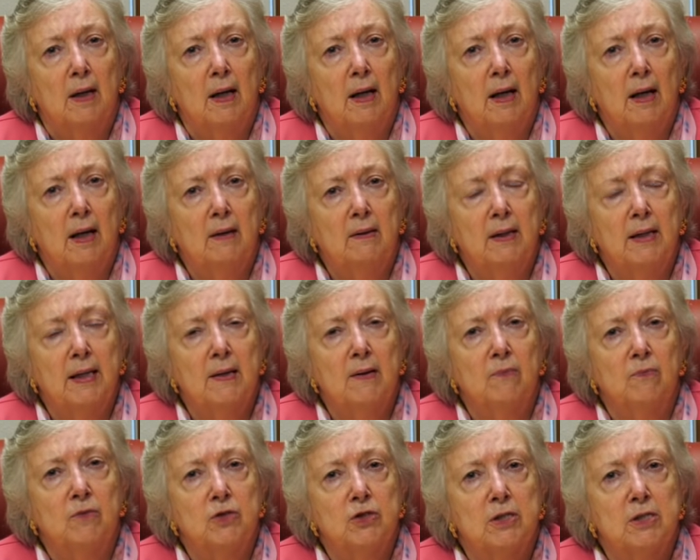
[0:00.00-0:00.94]
And
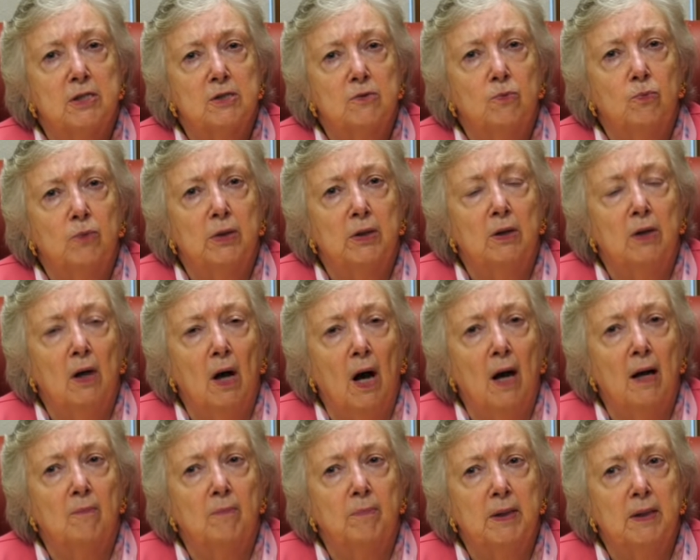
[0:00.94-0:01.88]
that just would
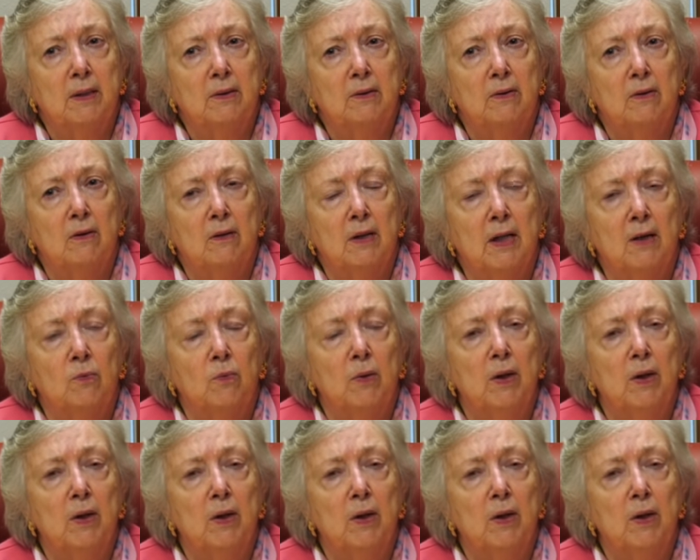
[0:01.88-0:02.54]
not be a good thing.